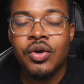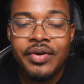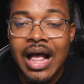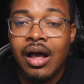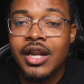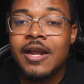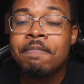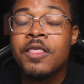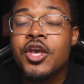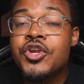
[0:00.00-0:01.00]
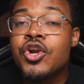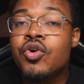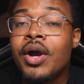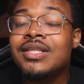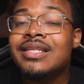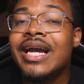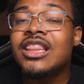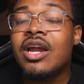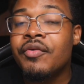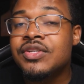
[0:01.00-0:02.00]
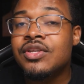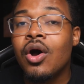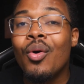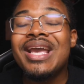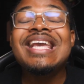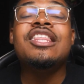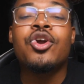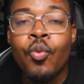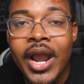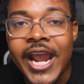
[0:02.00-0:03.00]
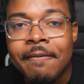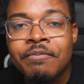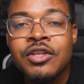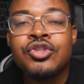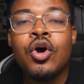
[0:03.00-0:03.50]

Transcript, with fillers: So in reality, you're going to get that result either way.